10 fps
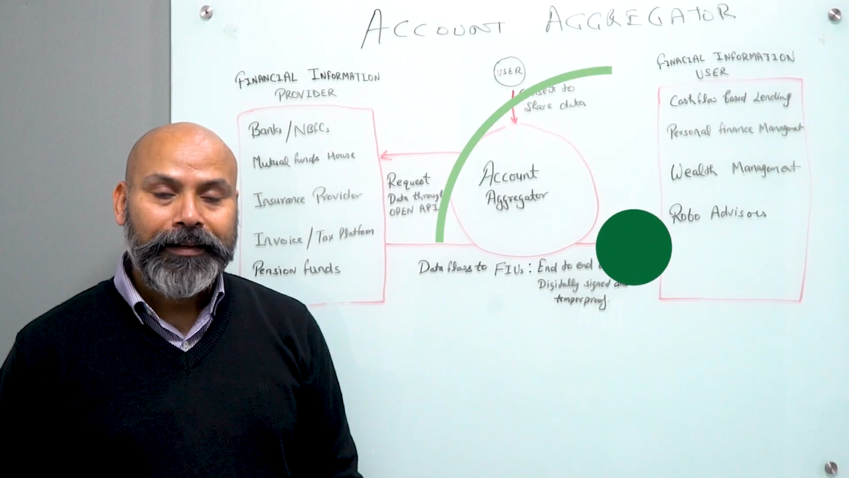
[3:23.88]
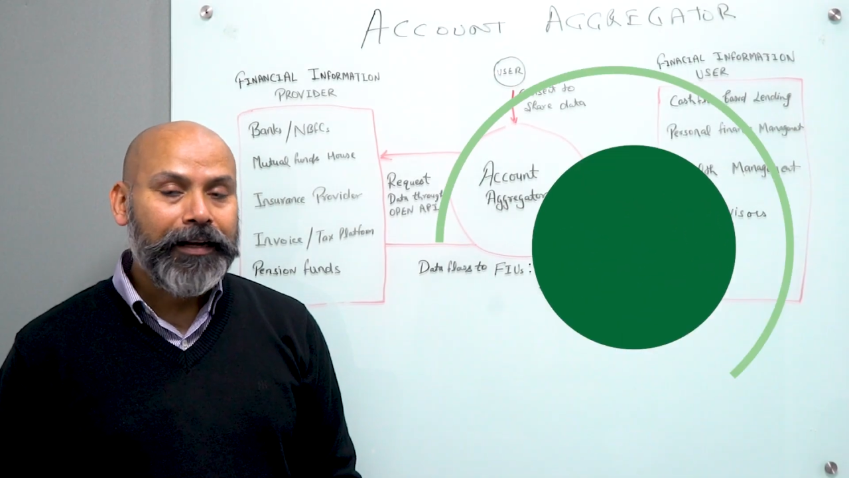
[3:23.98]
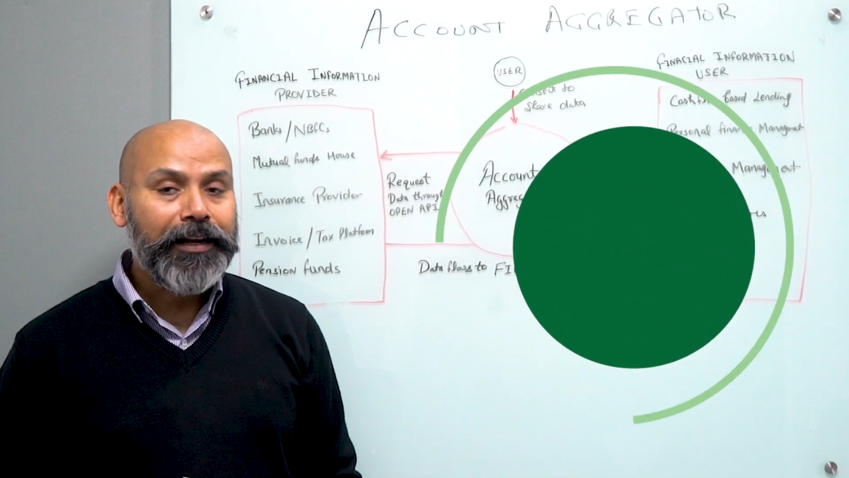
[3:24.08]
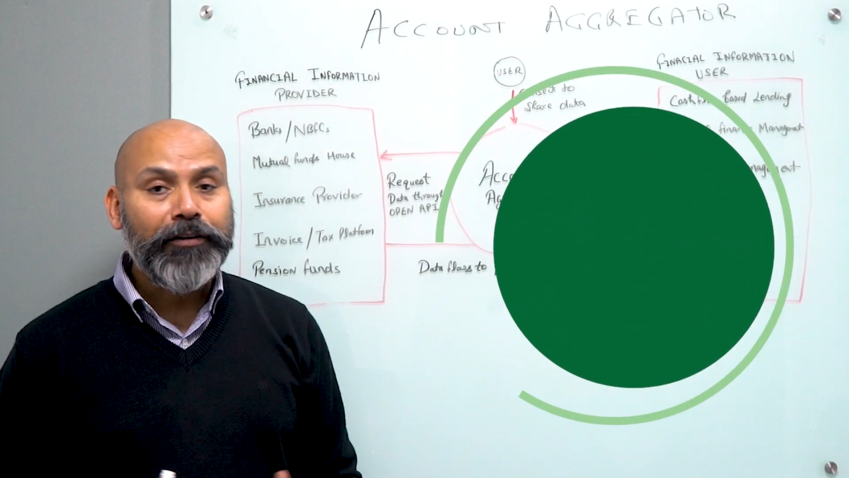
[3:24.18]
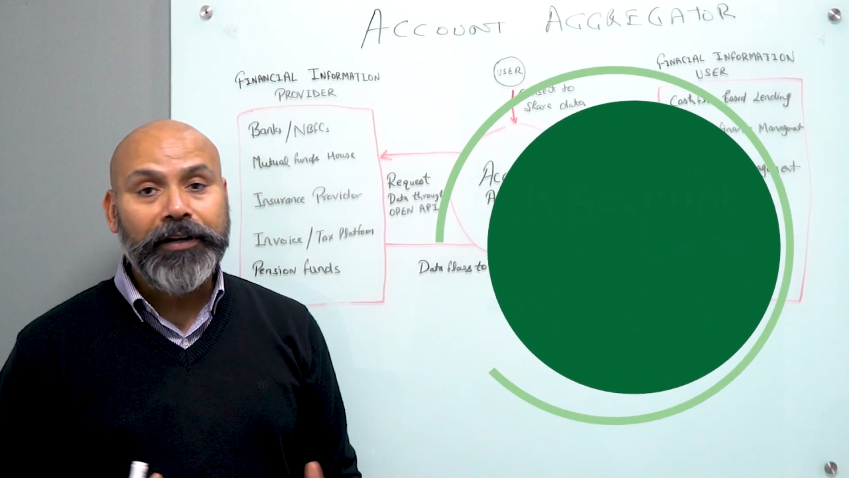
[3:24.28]

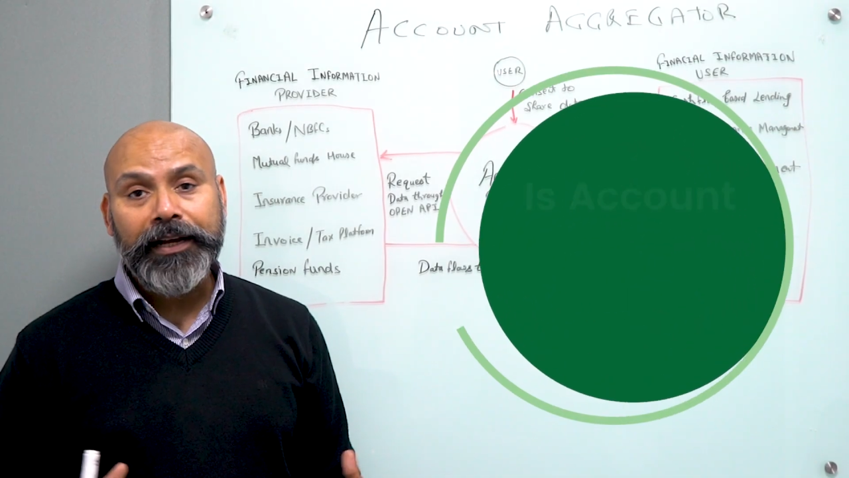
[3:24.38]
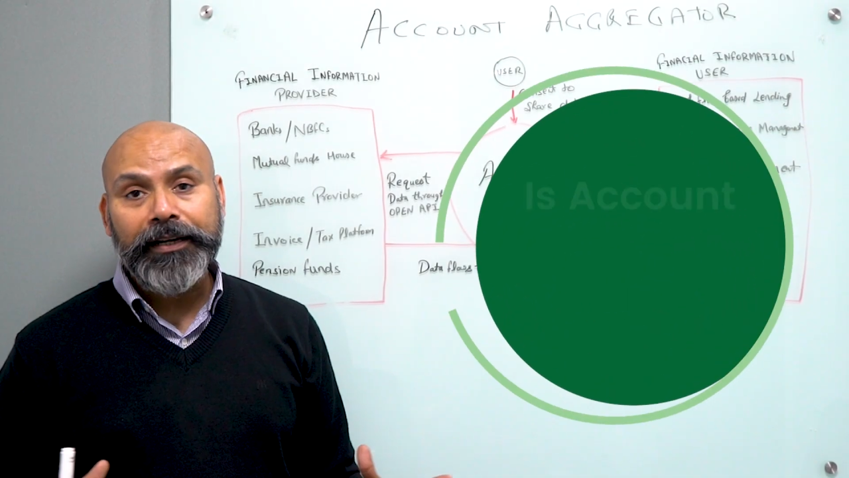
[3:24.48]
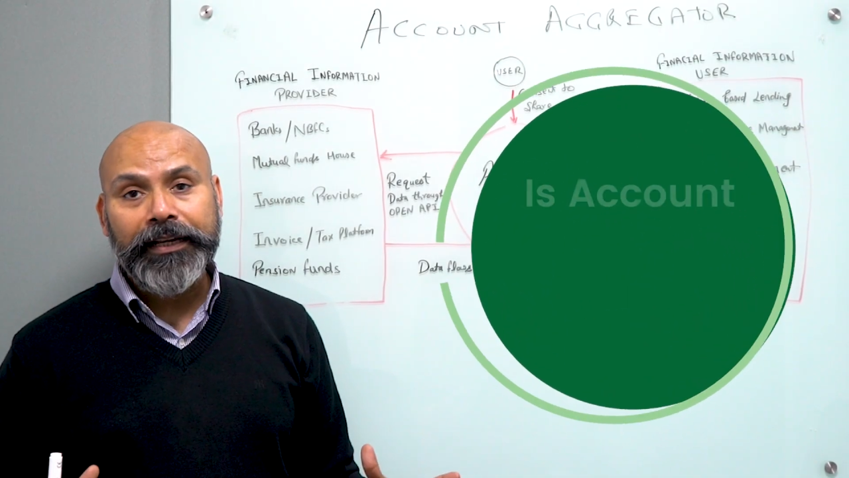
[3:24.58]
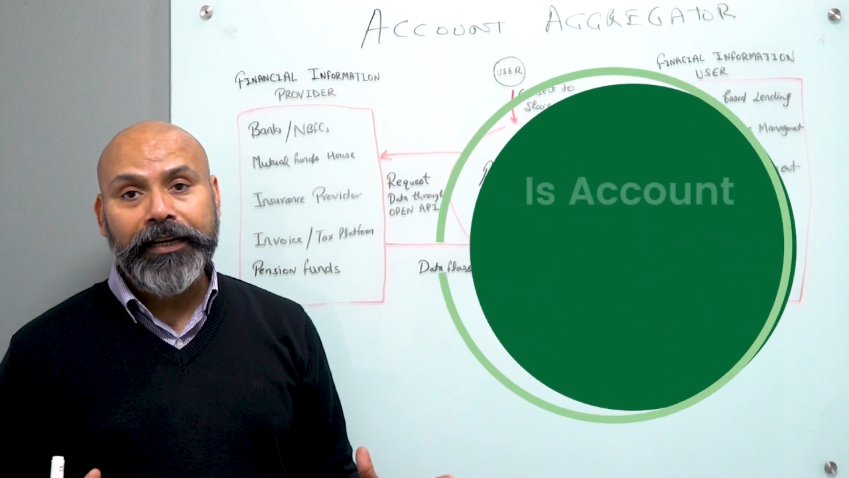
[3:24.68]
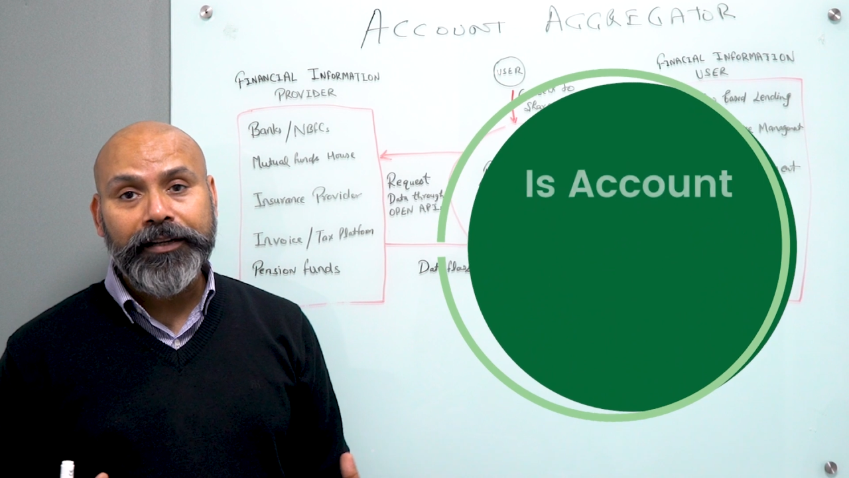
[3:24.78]
Account
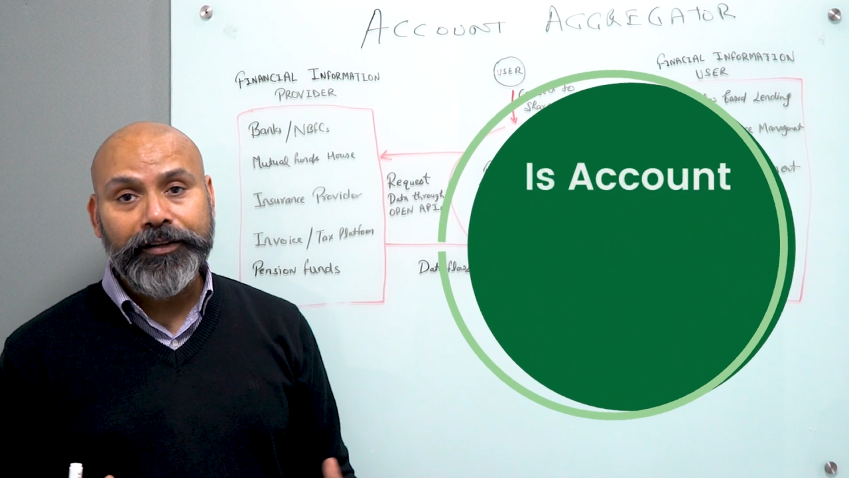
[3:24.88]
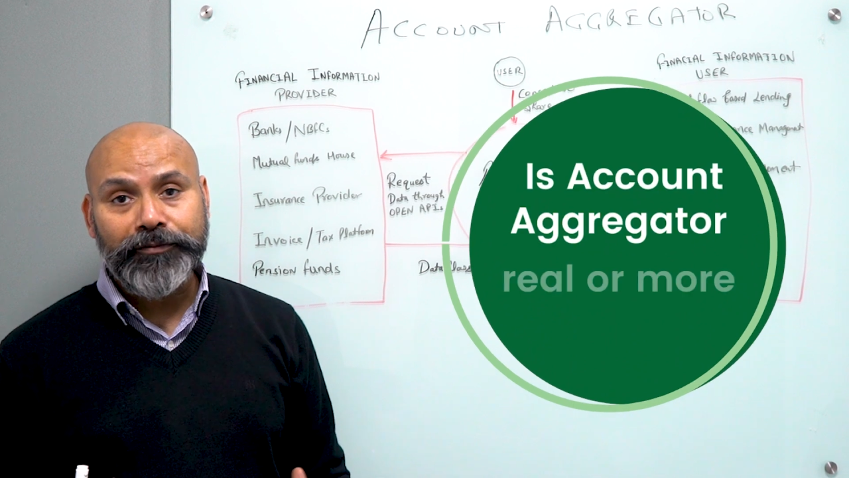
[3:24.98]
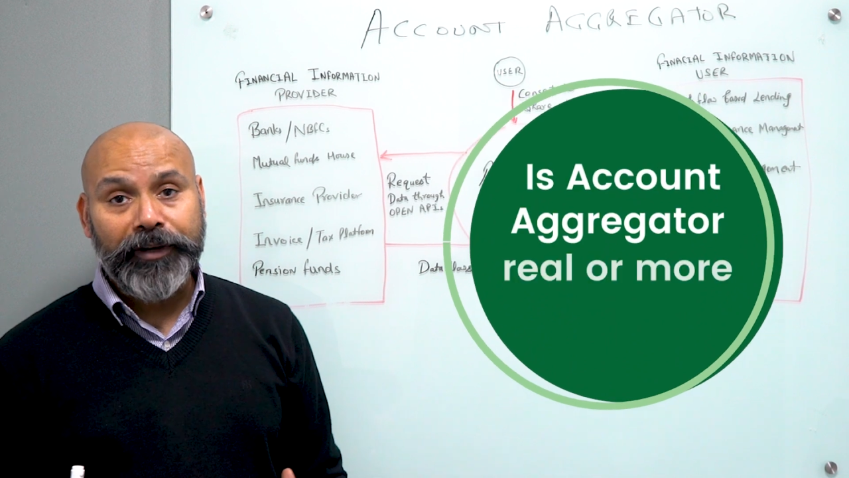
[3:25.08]
aggregator is